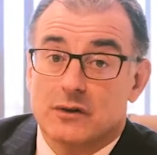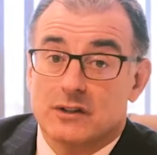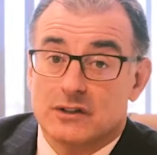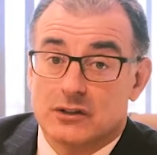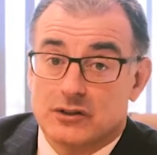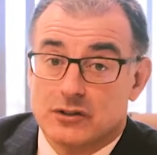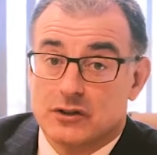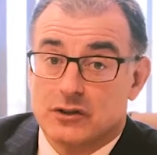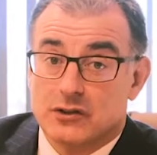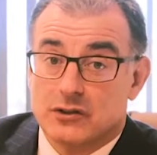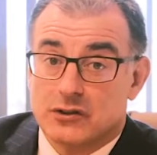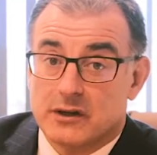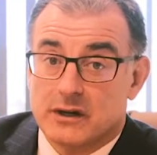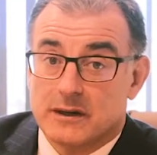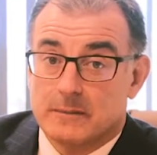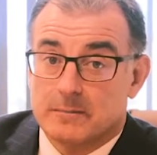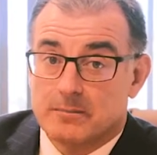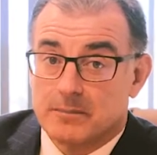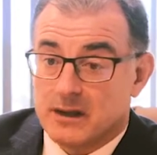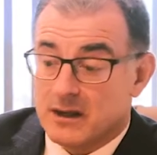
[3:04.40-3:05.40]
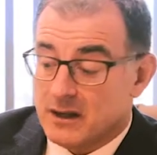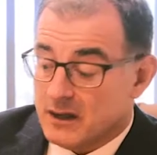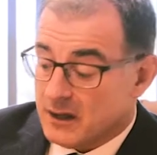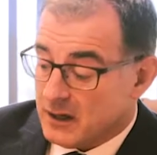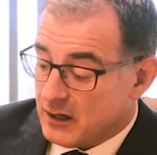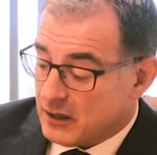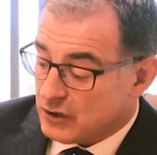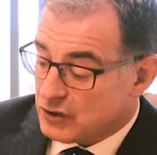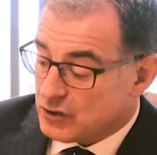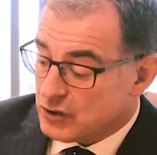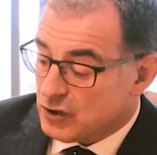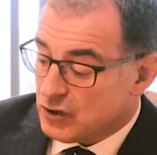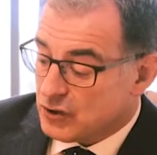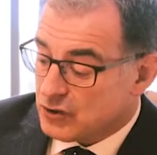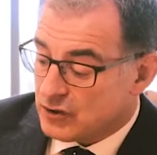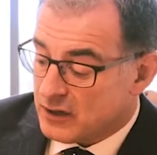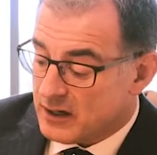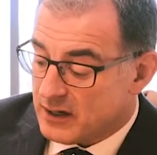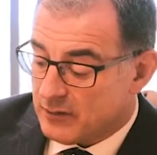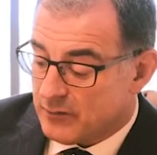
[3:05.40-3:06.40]
doing surgery. And
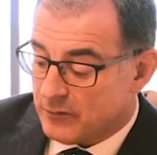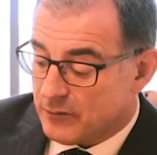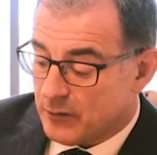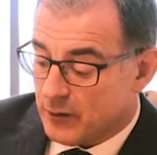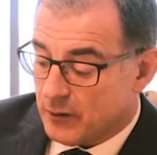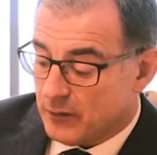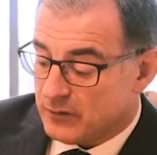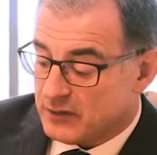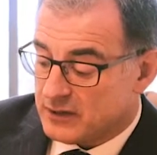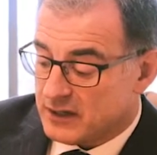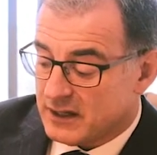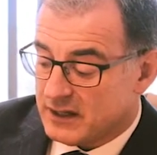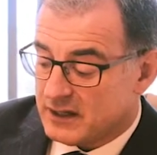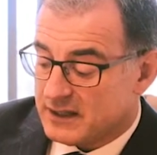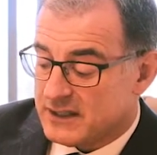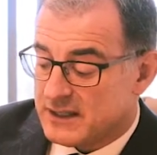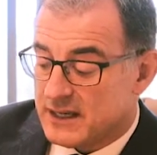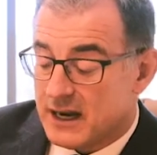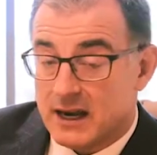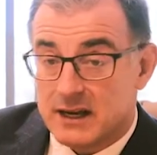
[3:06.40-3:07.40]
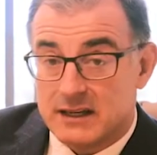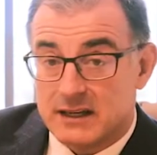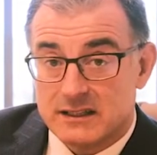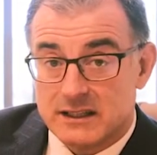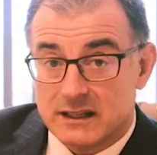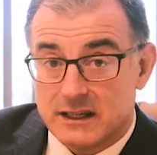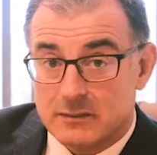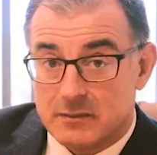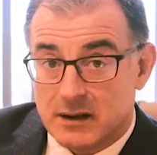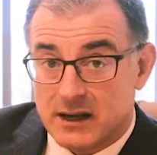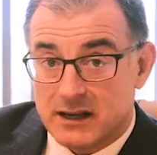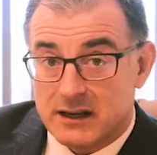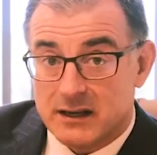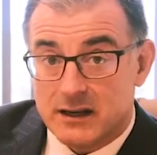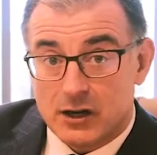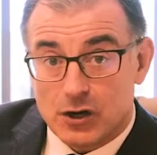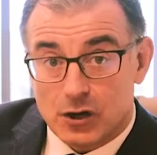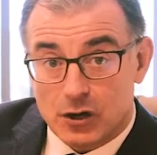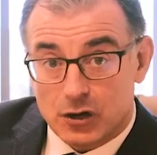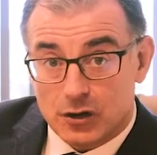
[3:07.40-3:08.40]
surgery involves incising,
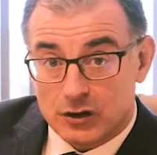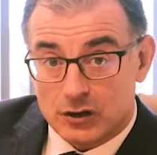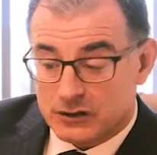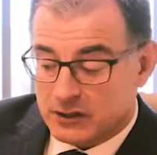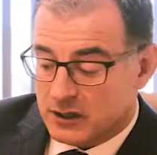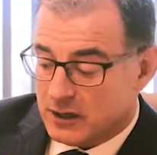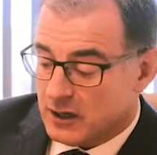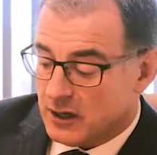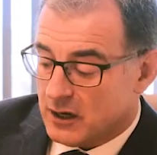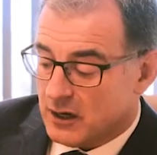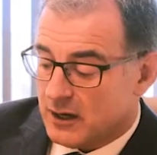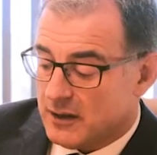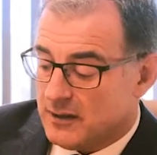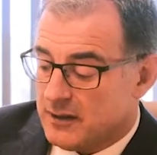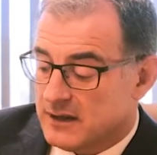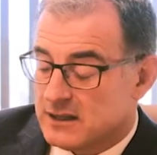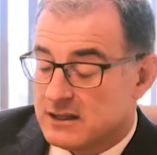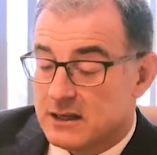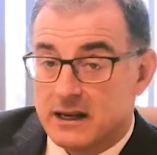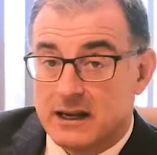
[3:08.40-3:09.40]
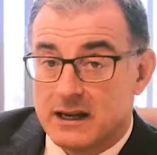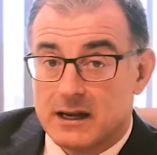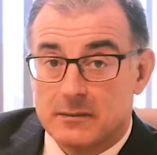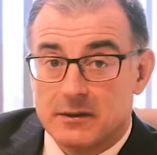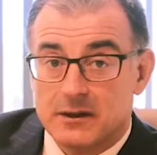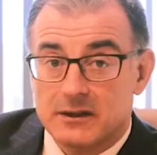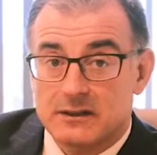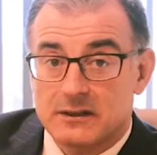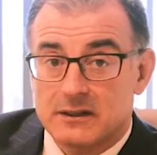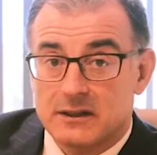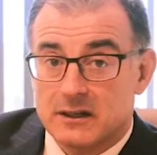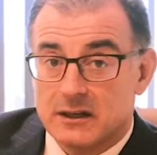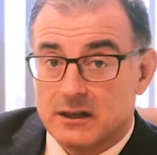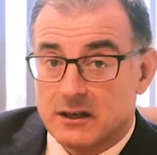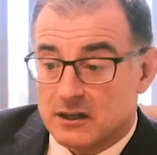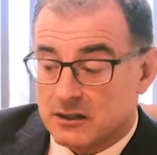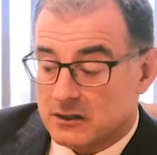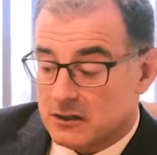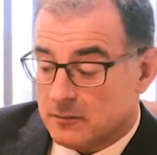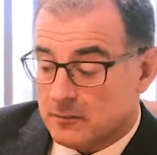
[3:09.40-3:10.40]
making a cut in this ligament
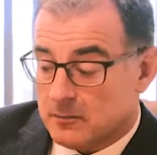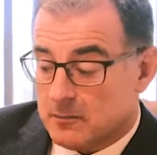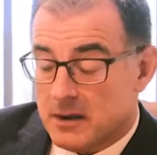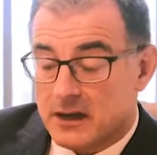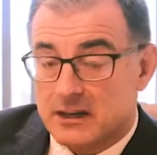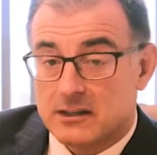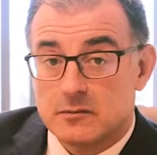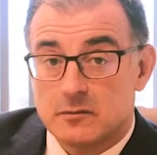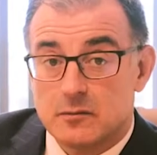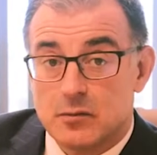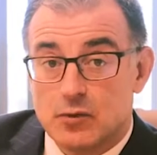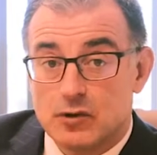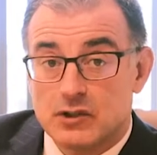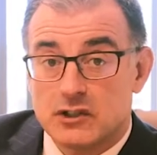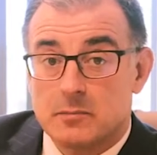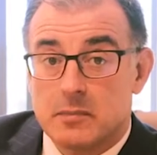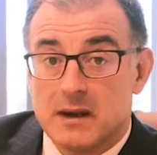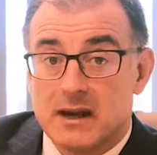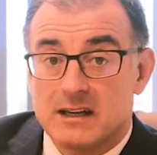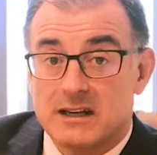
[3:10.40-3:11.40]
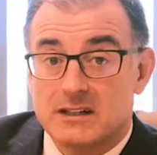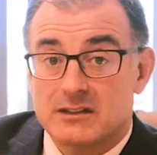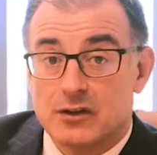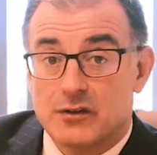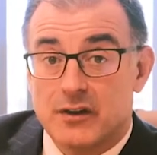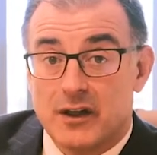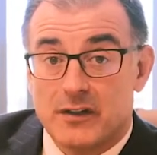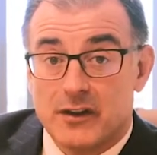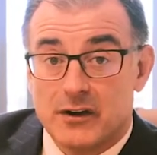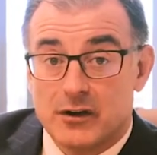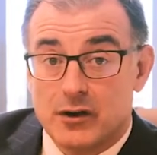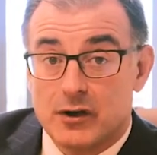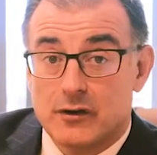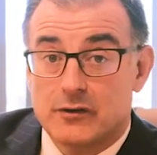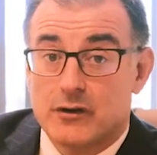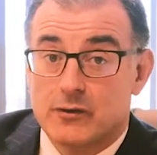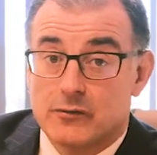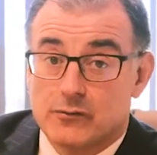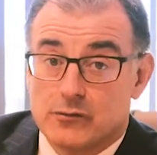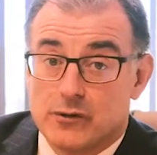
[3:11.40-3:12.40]
to make some more space so that the
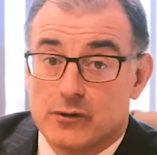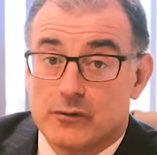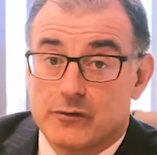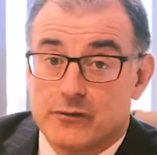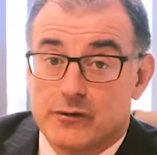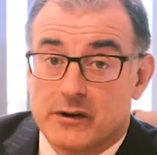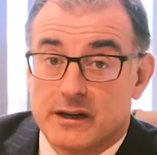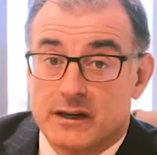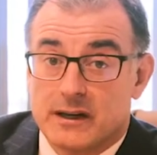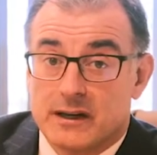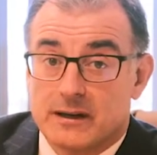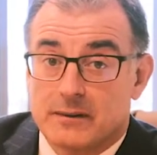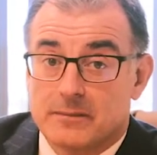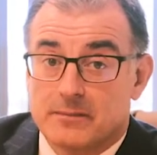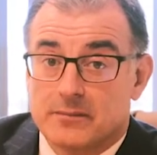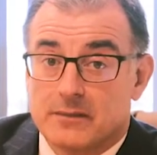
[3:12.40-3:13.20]
nerve can run freely.